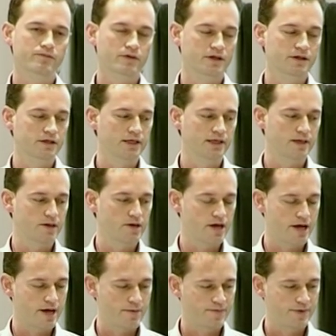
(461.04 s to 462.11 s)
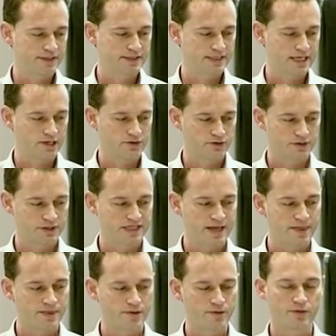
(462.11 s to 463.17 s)
knee patellar
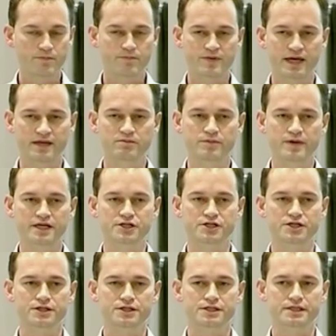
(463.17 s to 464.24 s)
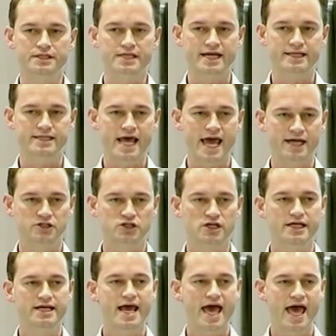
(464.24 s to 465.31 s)
tendon pain patients that
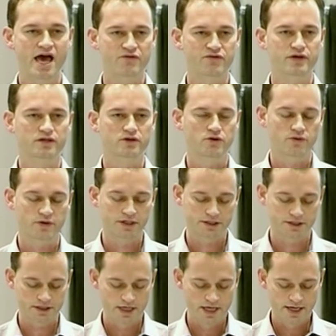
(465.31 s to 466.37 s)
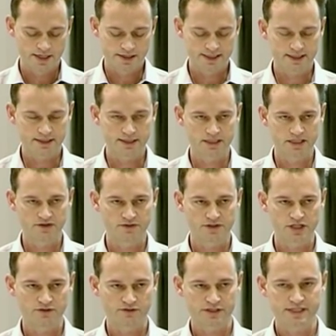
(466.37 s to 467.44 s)
actually have increased
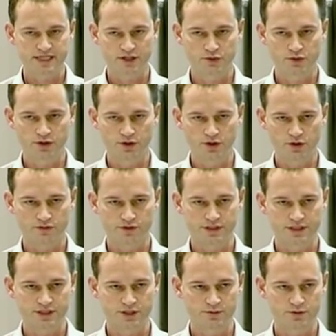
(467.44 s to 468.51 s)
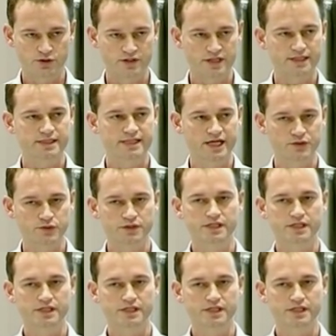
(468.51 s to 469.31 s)
sensitivity of the central nervous system, so that central